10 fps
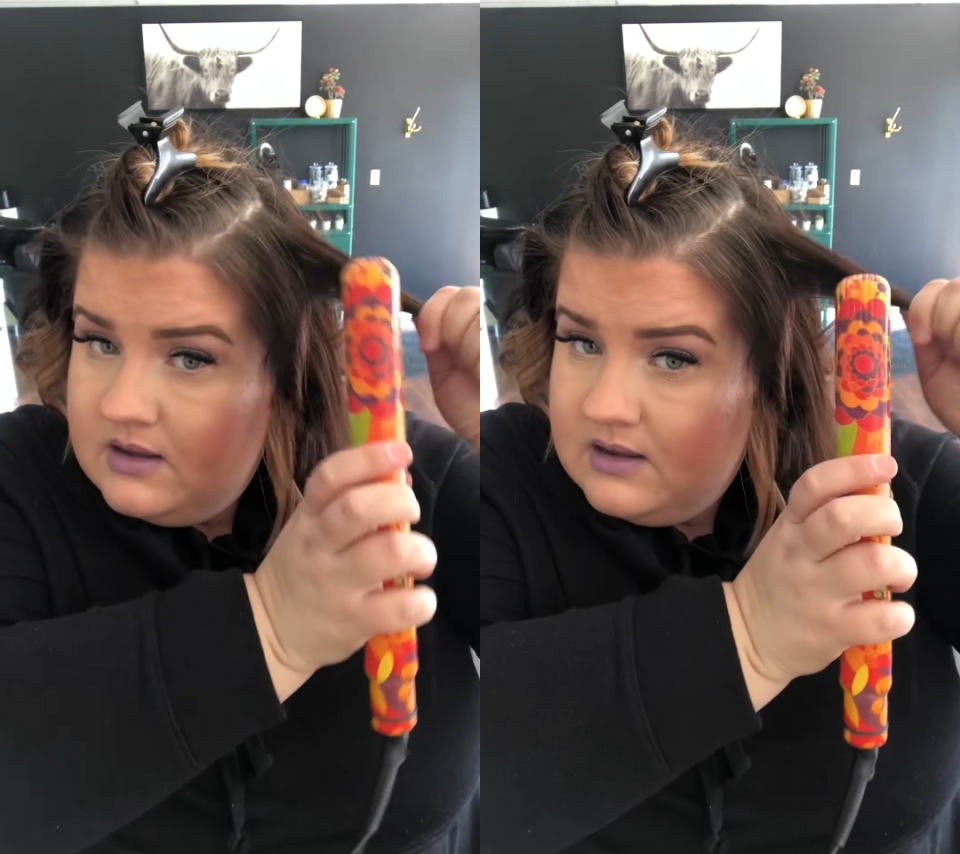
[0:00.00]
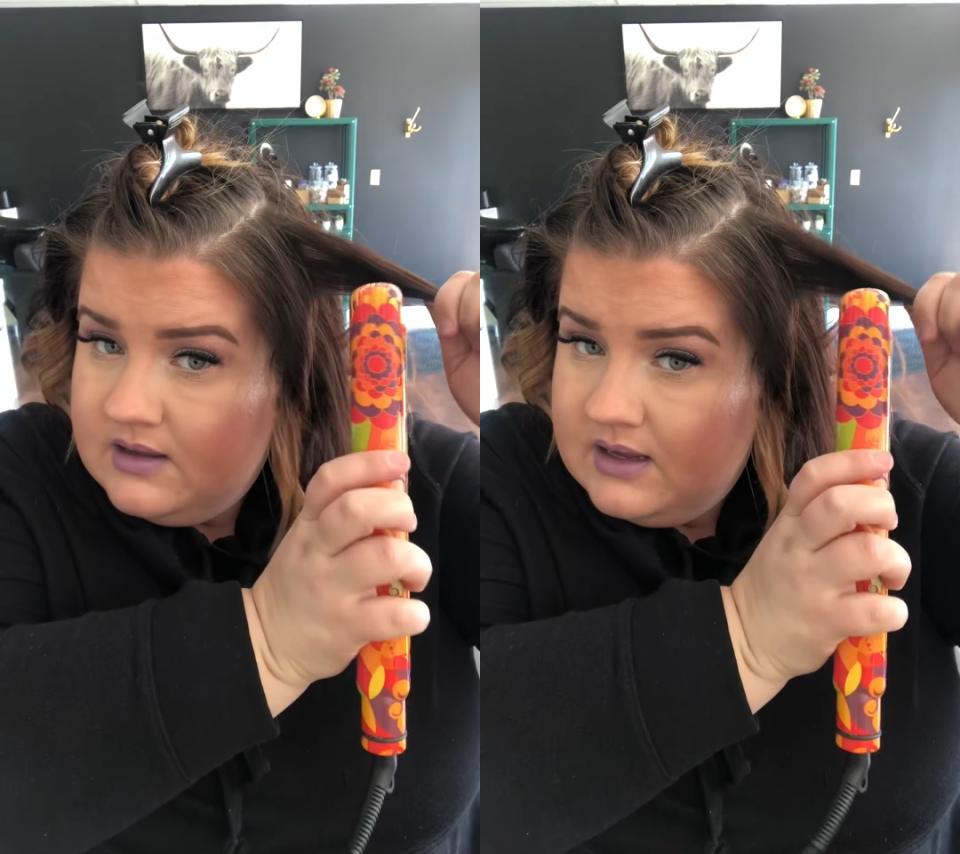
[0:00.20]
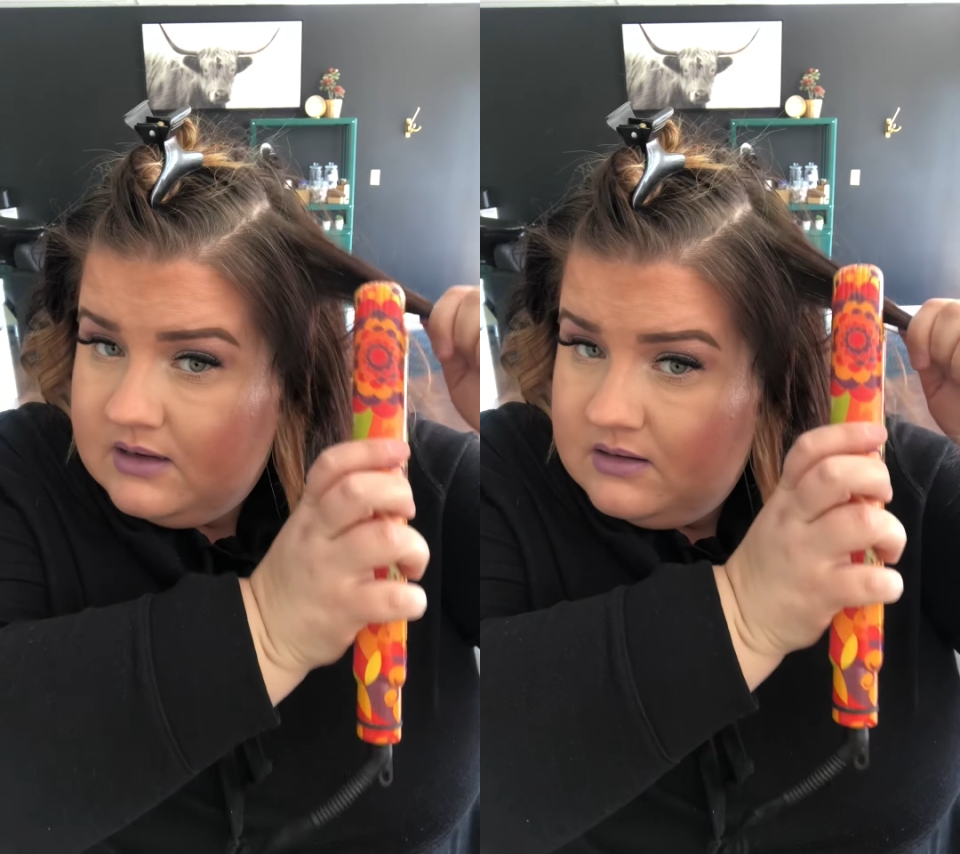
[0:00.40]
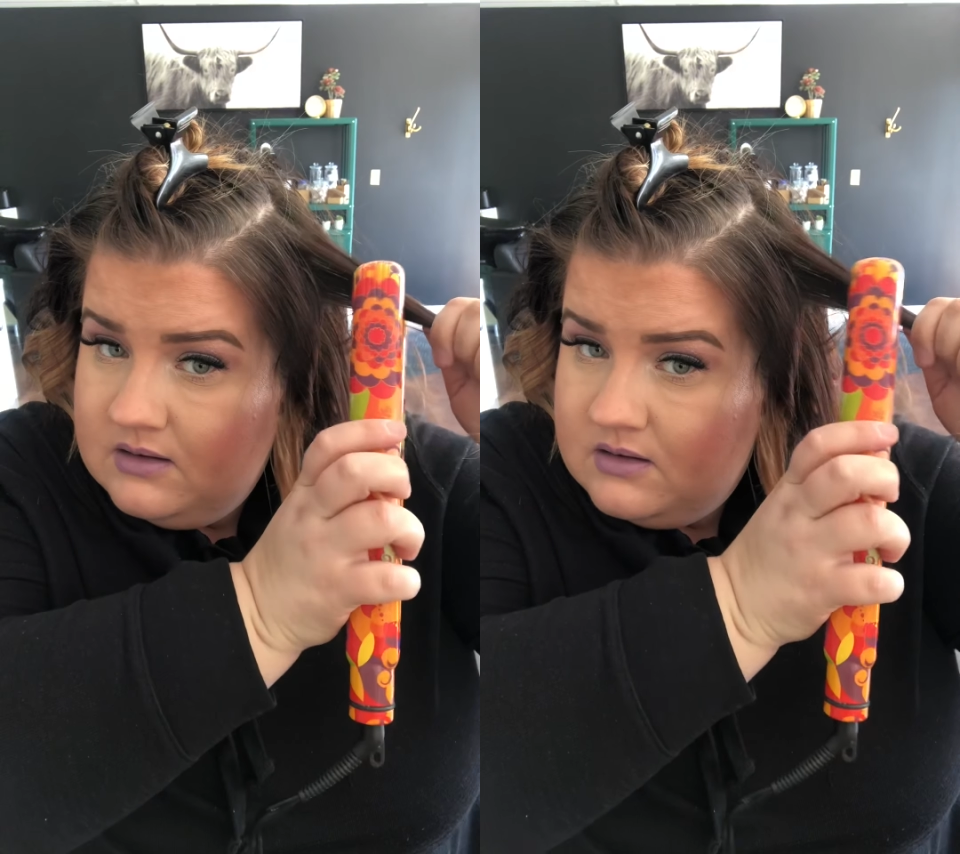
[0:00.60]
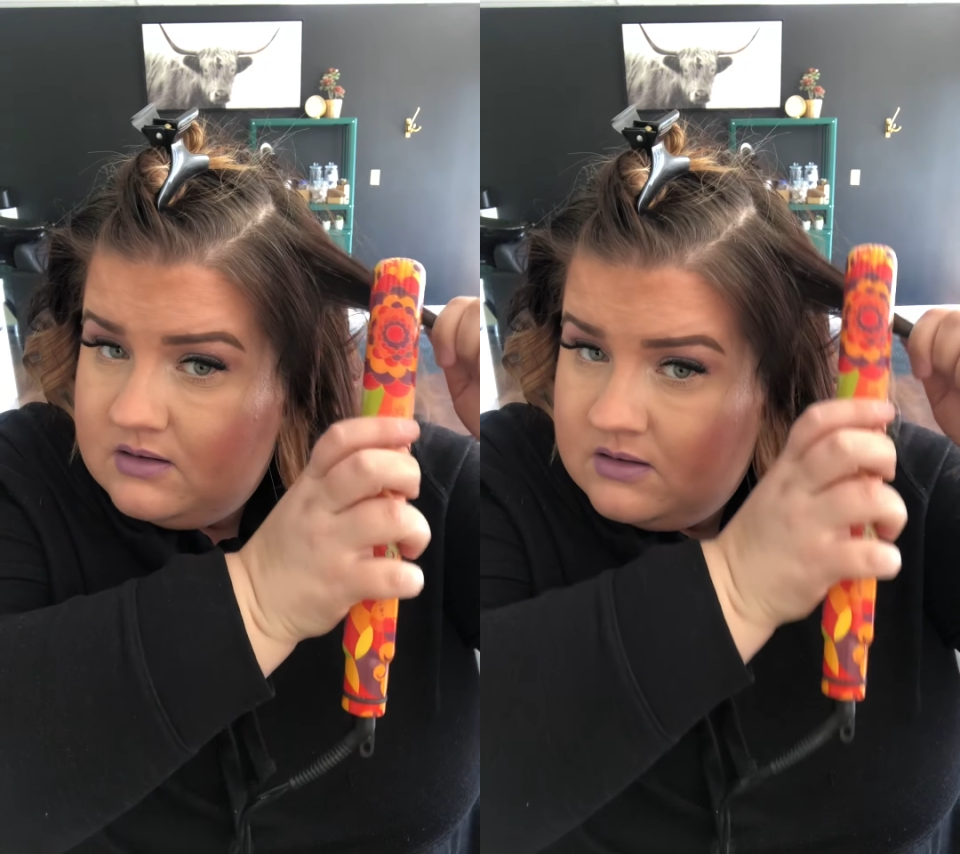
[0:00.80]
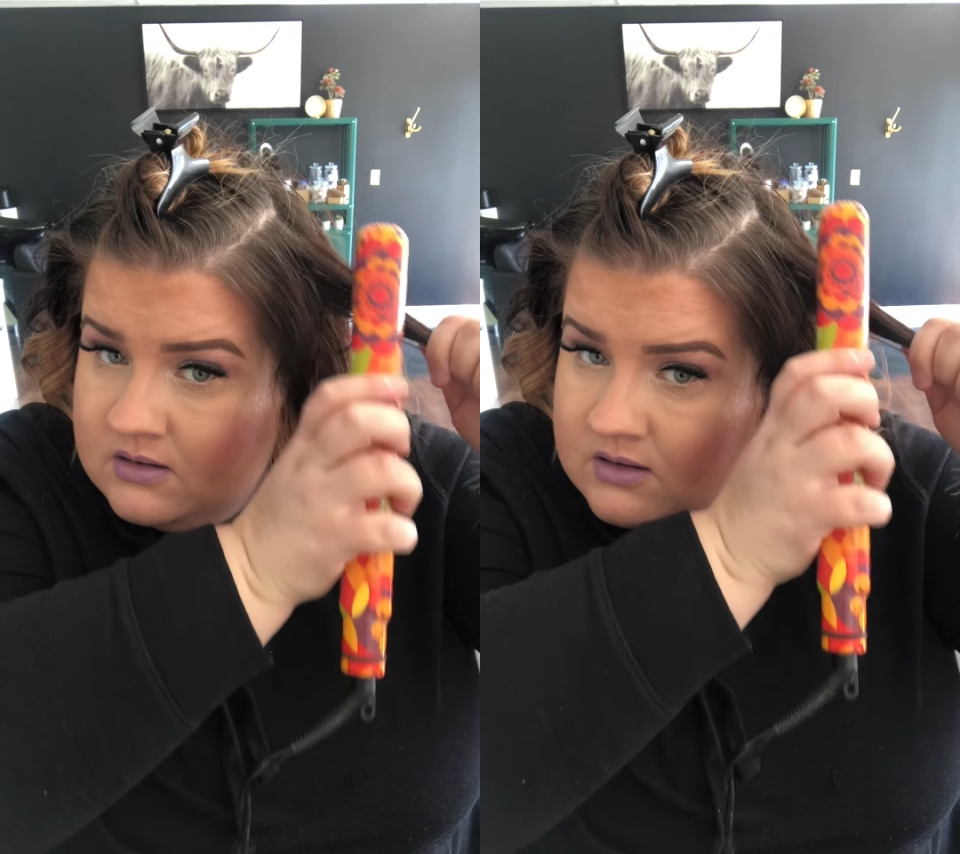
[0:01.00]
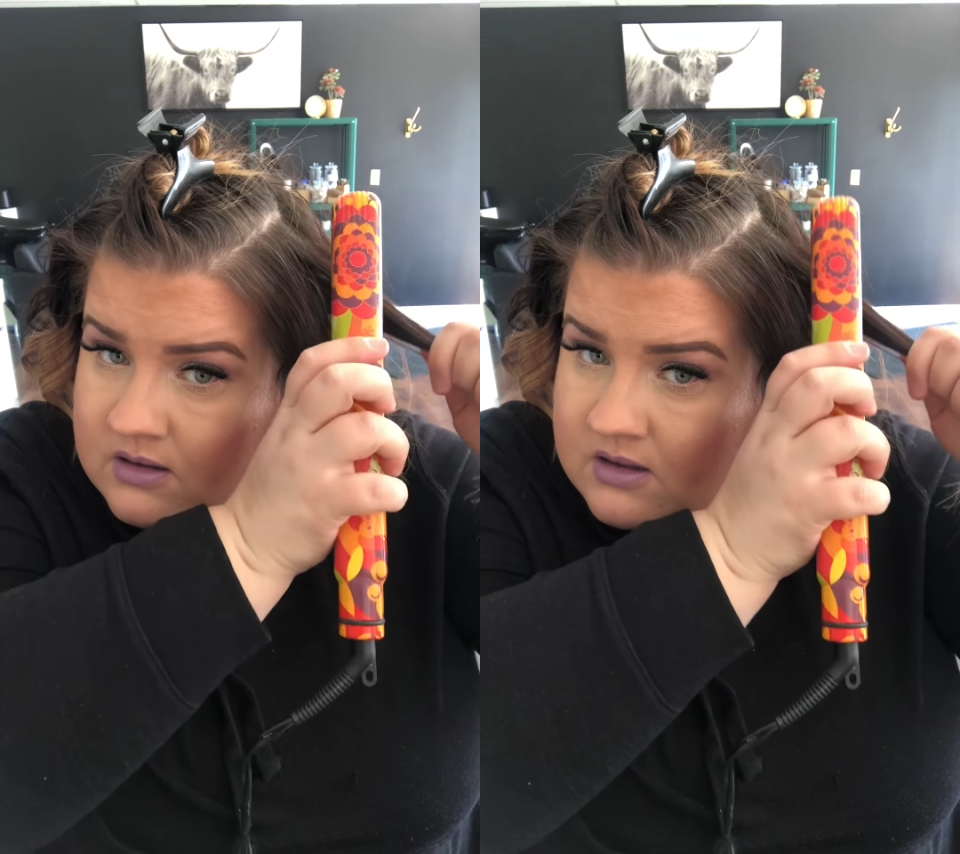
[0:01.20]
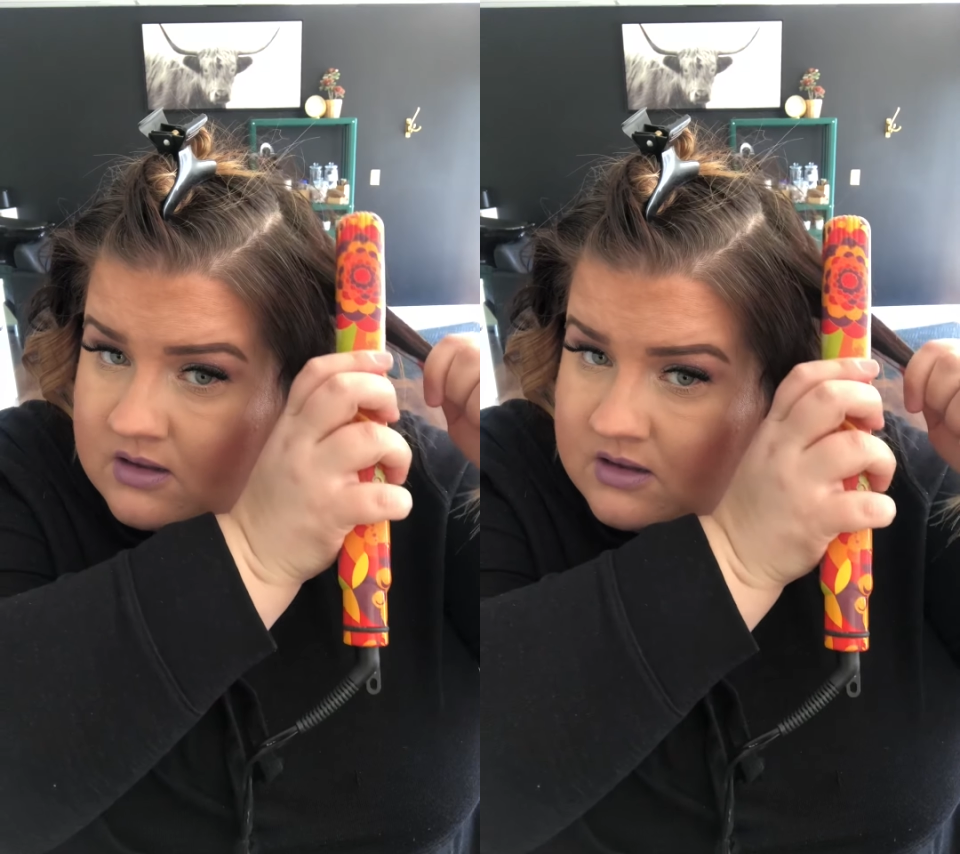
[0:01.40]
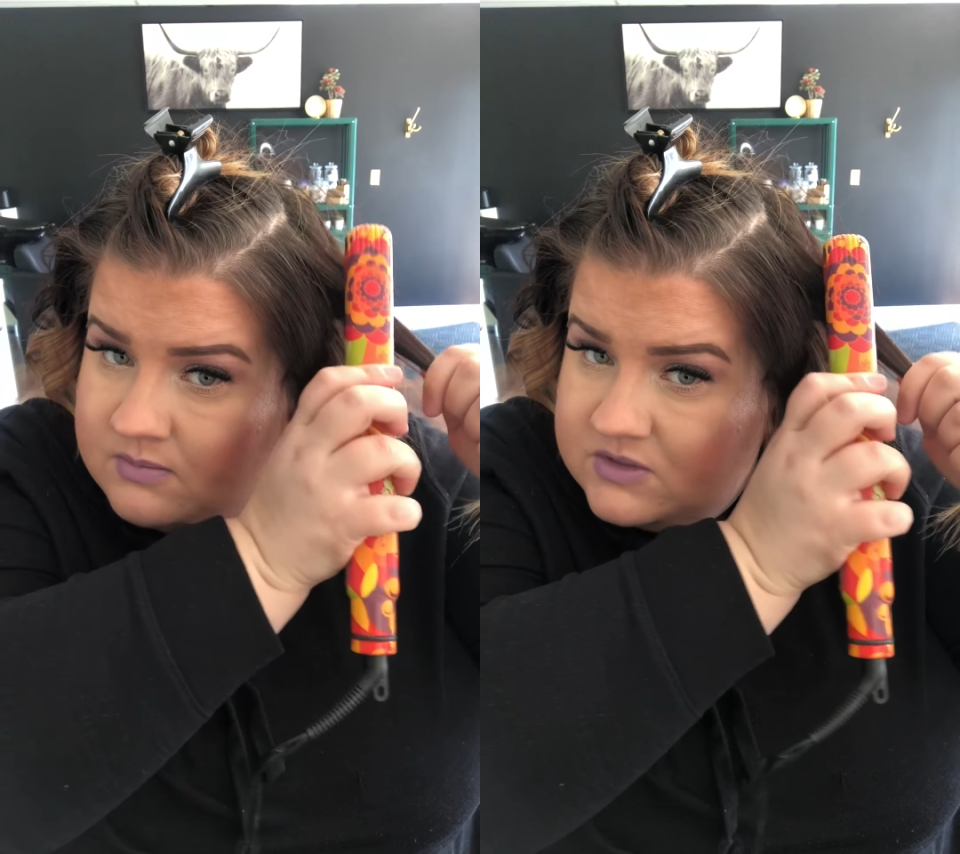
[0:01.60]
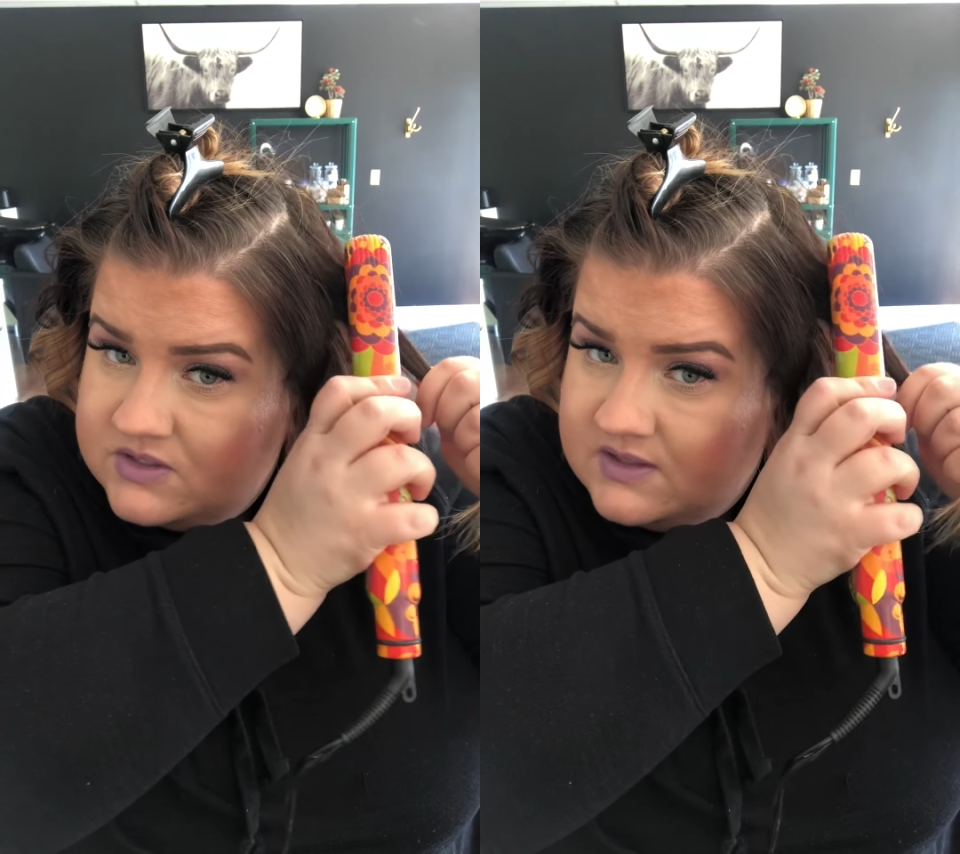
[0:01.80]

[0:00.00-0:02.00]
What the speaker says: Again, just